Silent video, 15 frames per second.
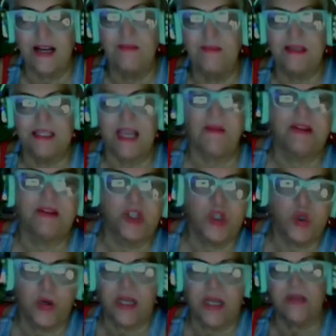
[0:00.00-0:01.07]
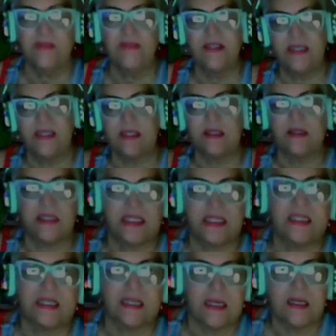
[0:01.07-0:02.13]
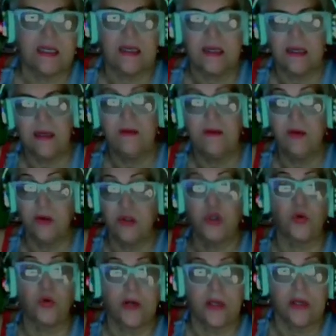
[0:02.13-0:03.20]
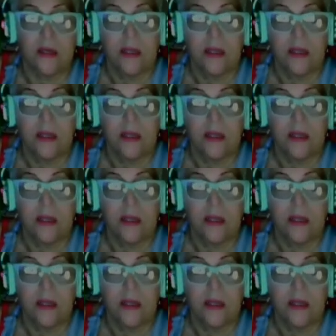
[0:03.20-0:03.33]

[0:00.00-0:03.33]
because I'm on the short end of this stick, real short.